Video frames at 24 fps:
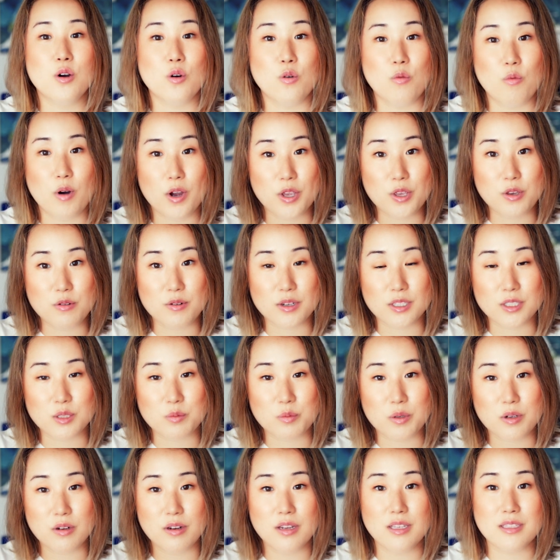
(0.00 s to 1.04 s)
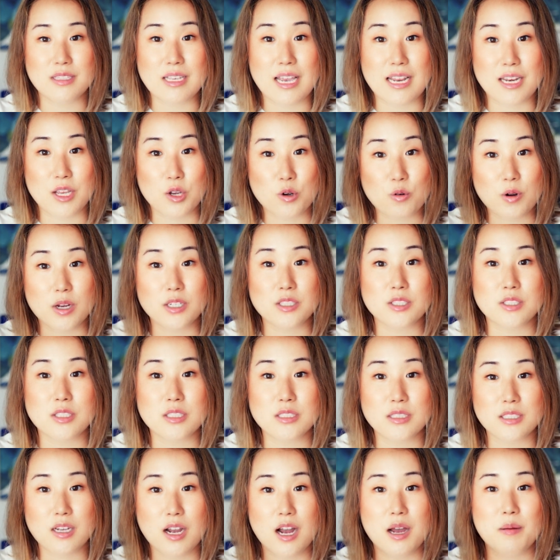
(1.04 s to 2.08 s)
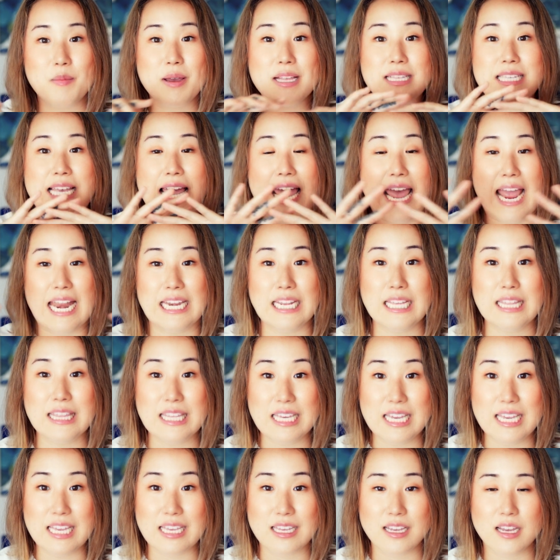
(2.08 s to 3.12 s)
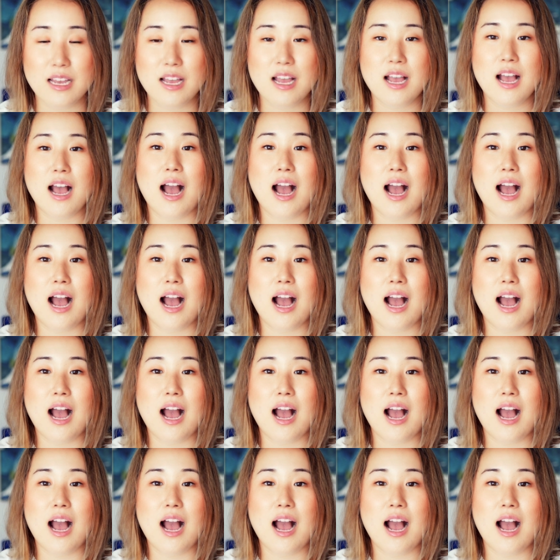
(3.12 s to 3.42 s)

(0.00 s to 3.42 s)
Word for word: what you experience, any questions, comments, anything.